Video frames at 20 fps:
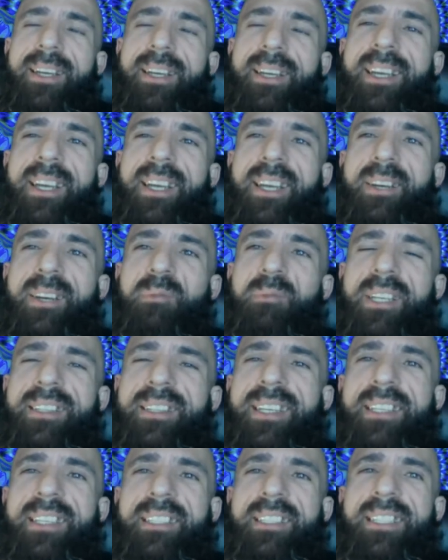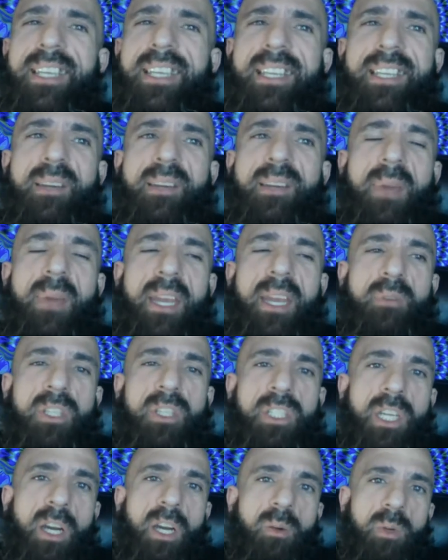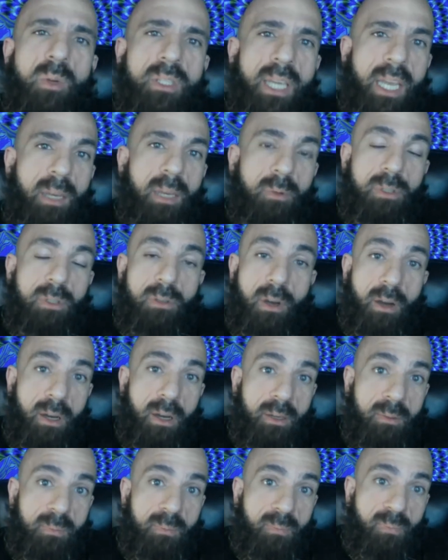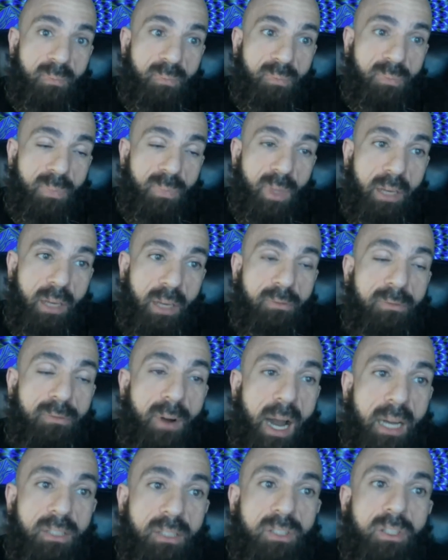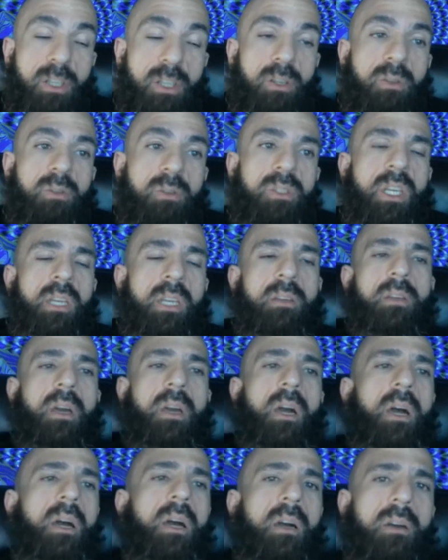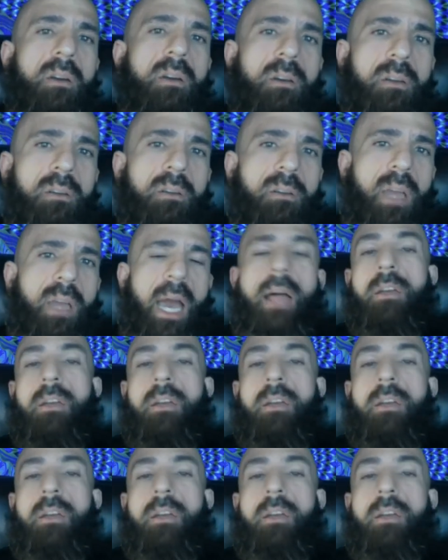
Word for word: But one of the things he said that made him a was that he was on like Fox News and uh,